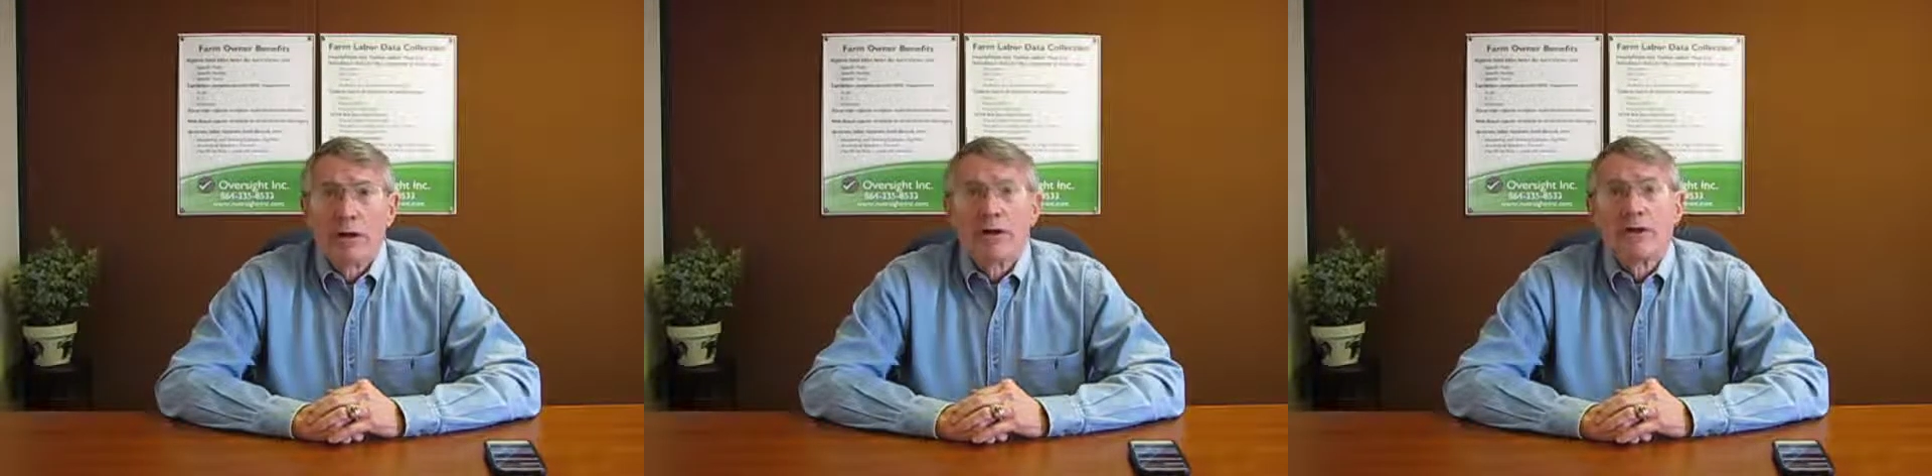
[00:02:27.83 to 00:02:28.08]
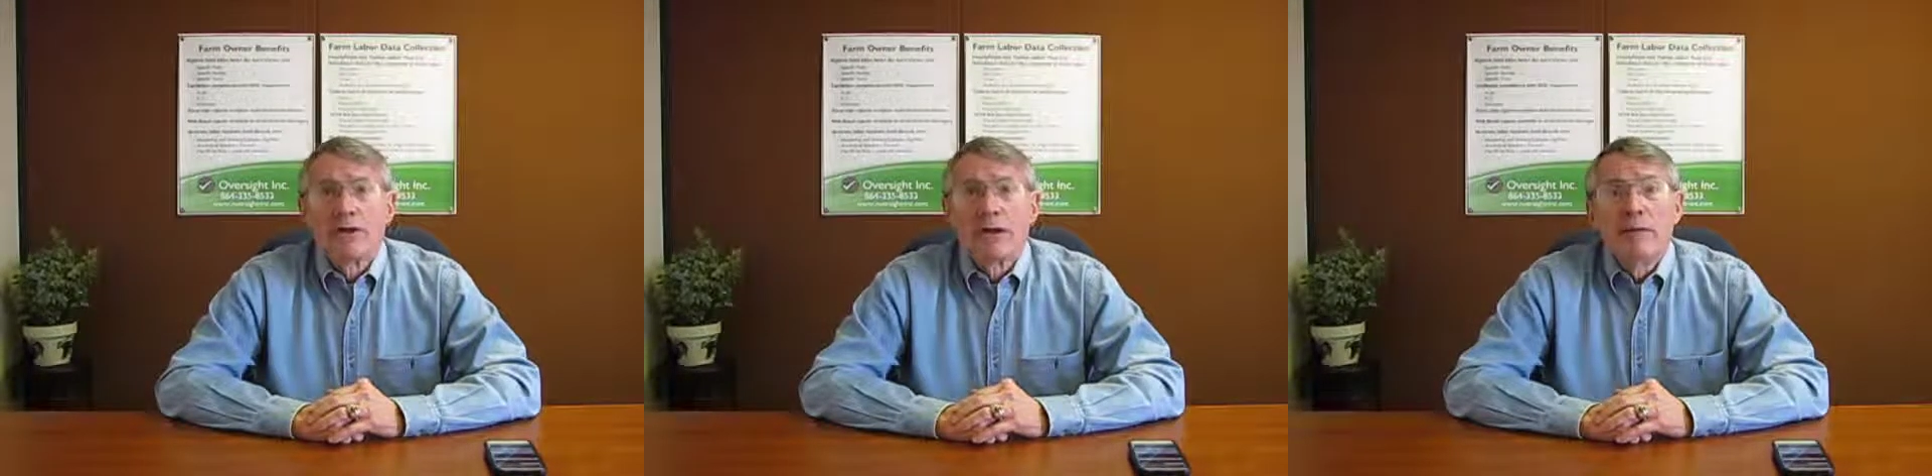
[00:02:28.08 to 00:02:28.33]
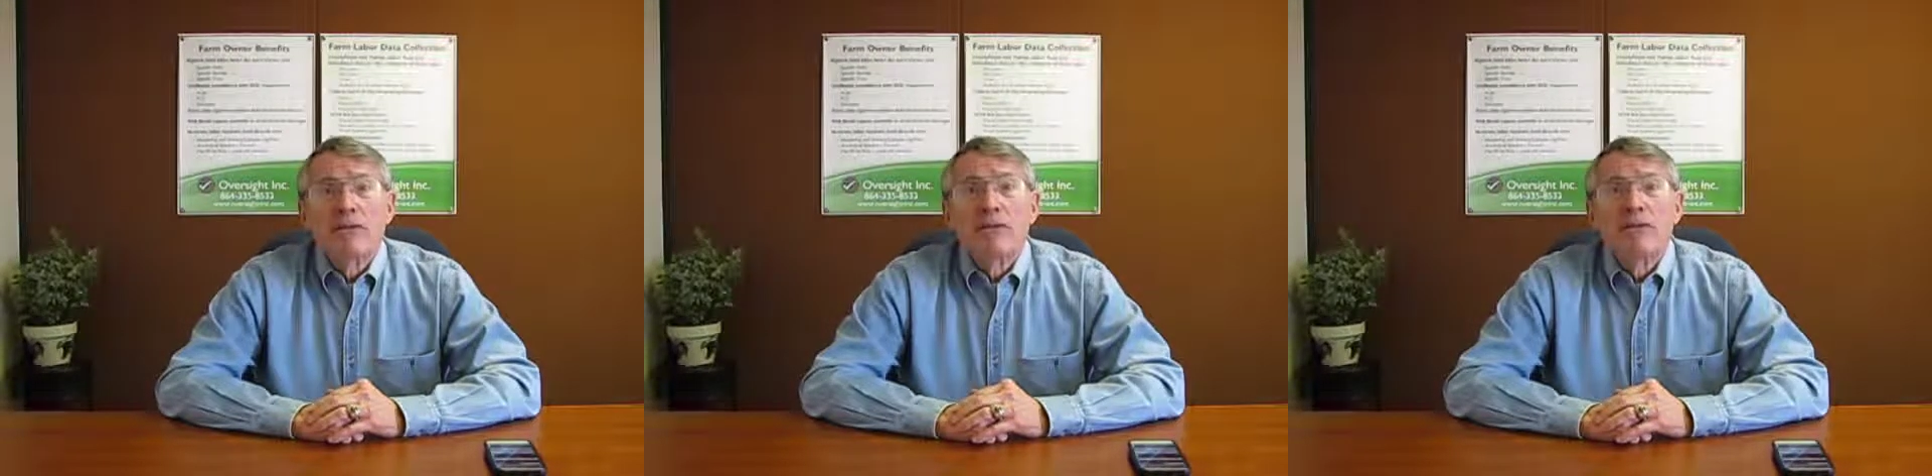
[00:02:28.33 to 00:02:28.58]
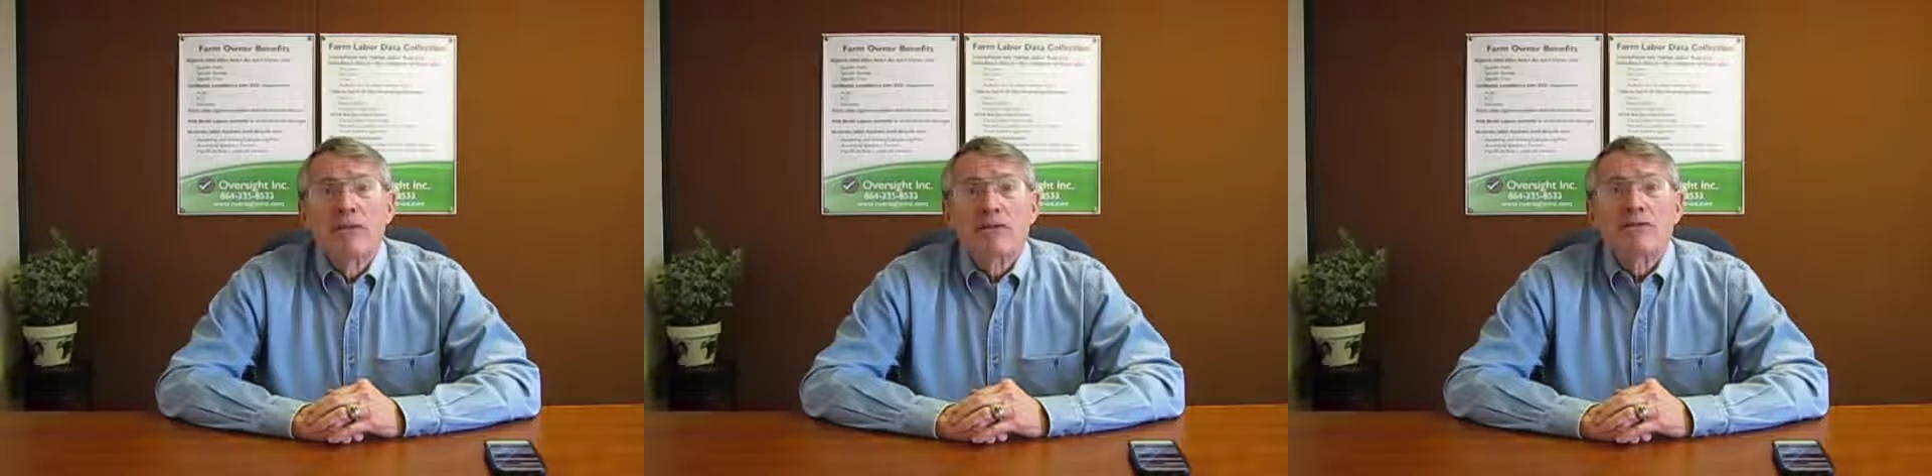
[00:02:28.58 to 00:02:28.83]
The team
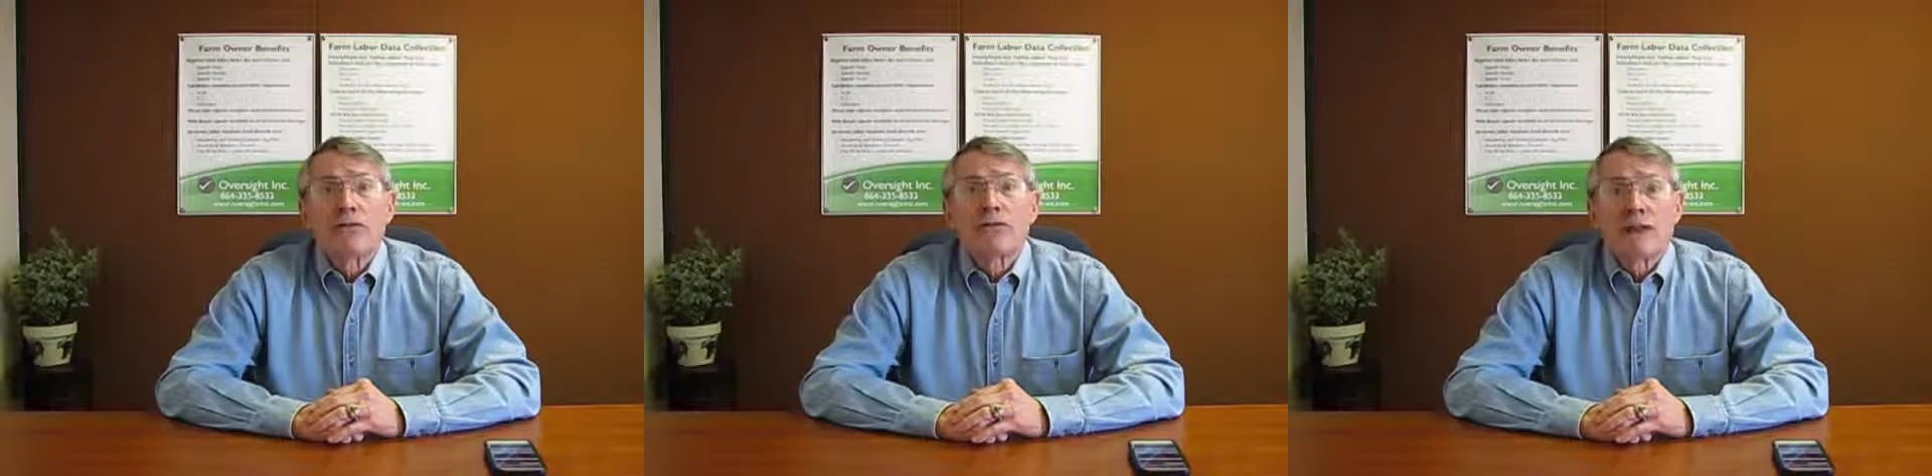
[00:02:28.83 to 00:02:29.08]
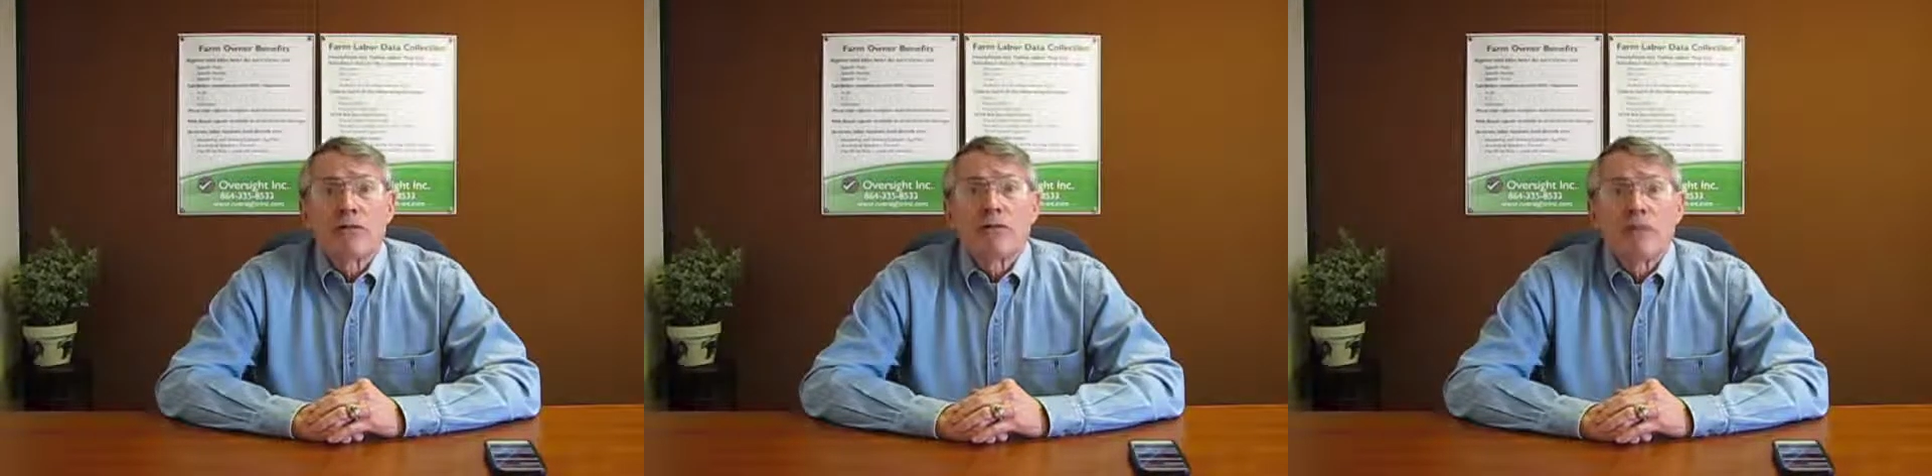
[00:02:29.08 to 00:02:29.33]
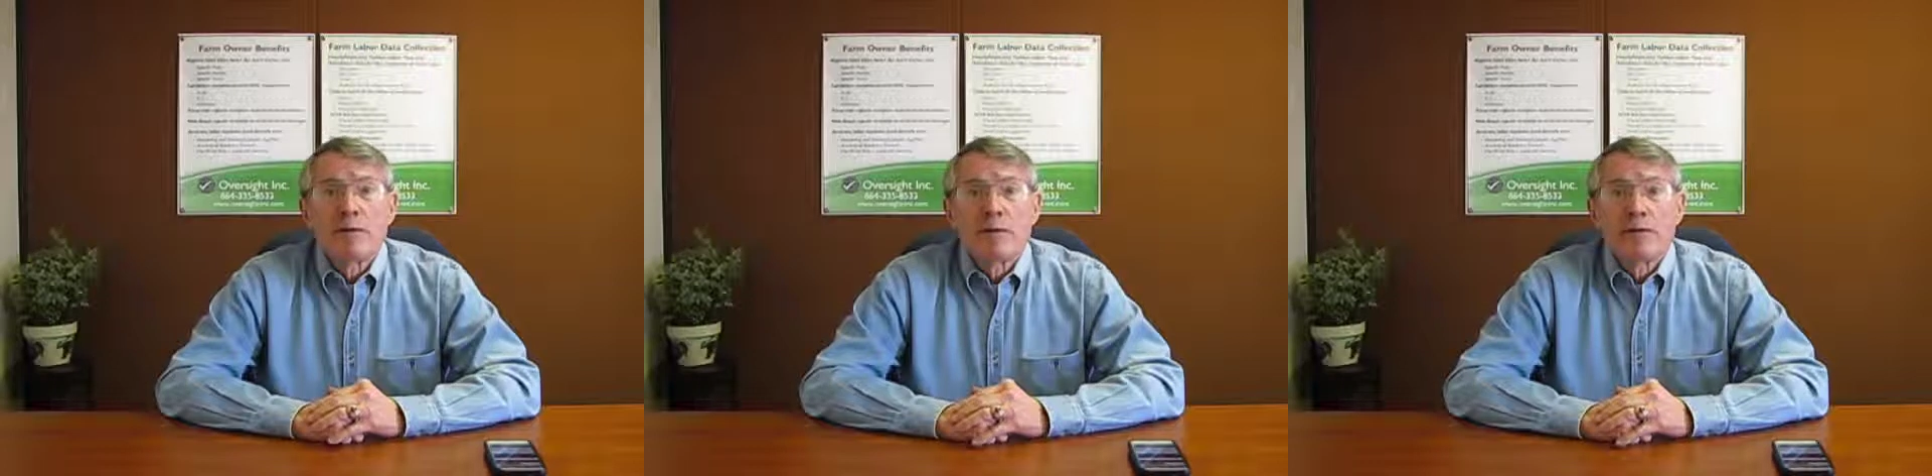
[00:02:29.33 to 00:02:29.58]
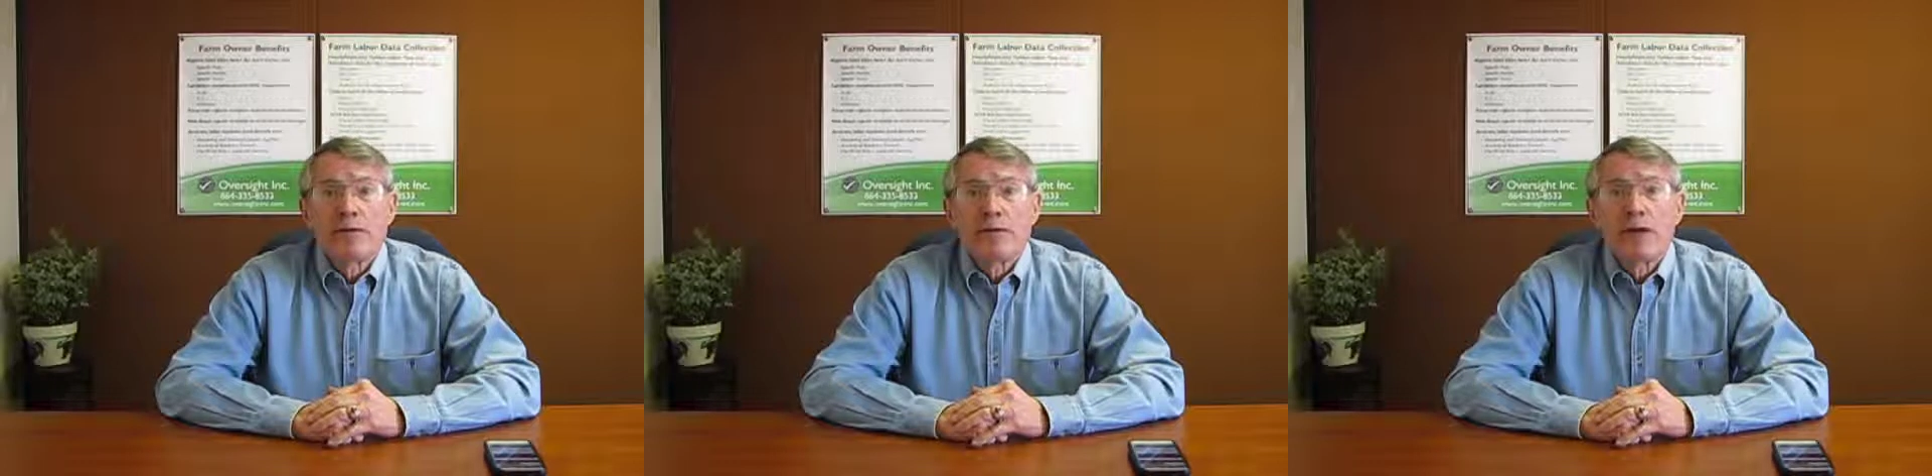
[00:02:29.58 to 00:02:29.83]
consists of 7
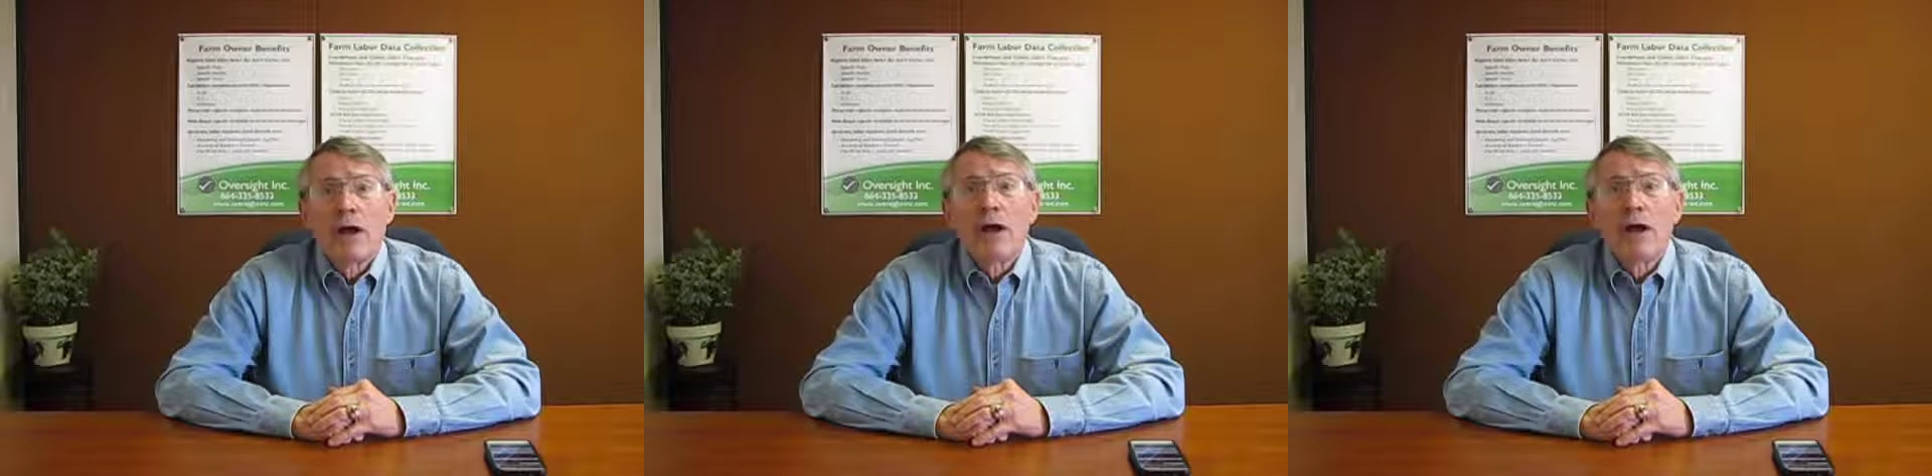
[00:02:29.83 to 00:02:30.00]
members